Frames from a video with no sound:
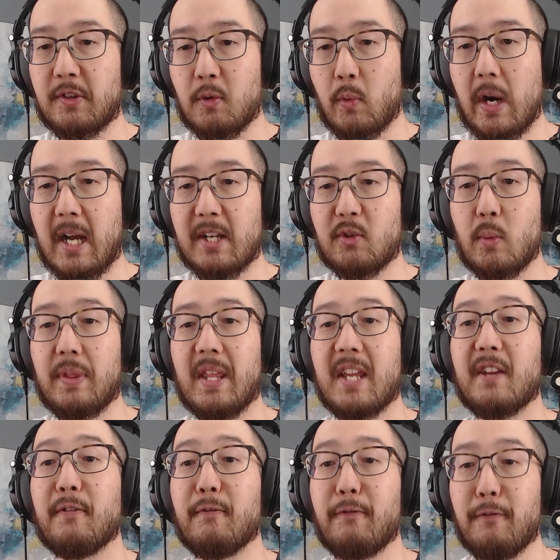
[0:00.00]
arise when they
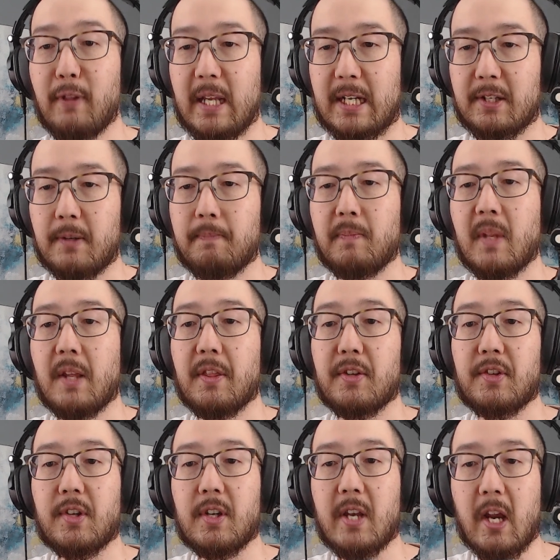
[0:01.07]
conflict, and the
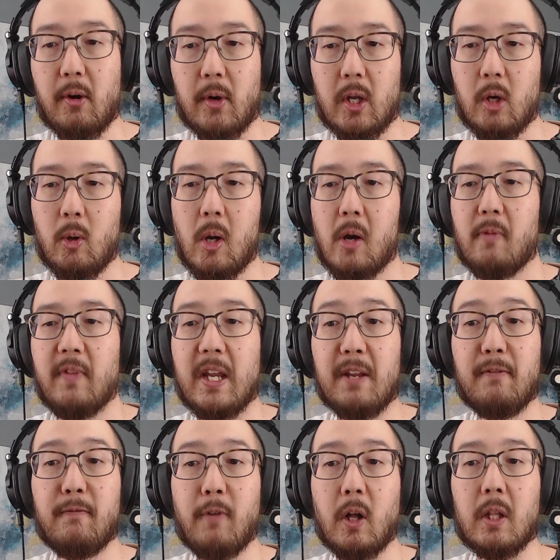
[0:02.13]
scenario of
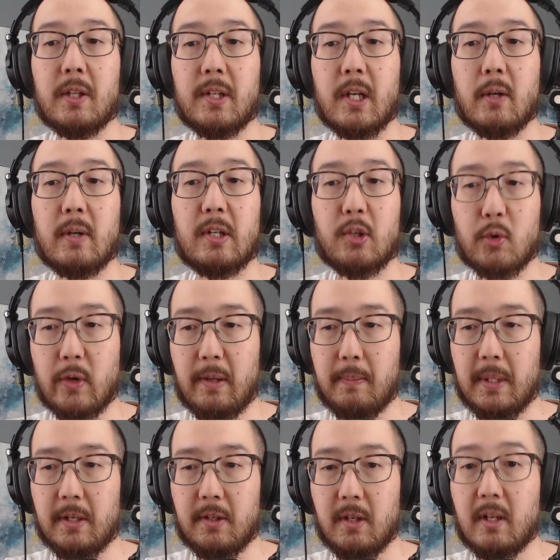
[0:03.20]
involuntary
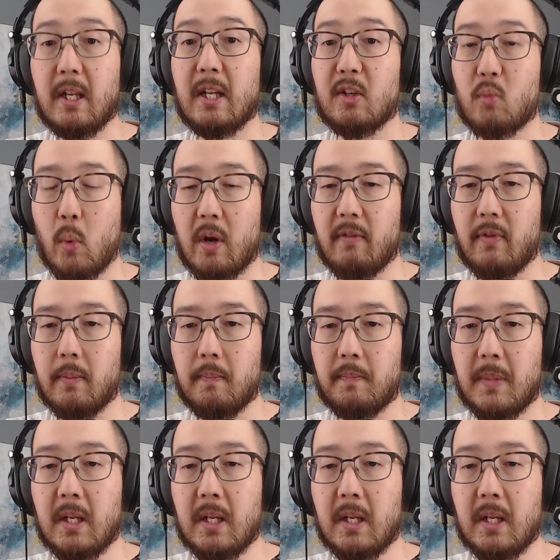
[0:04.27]
treatment is one of them.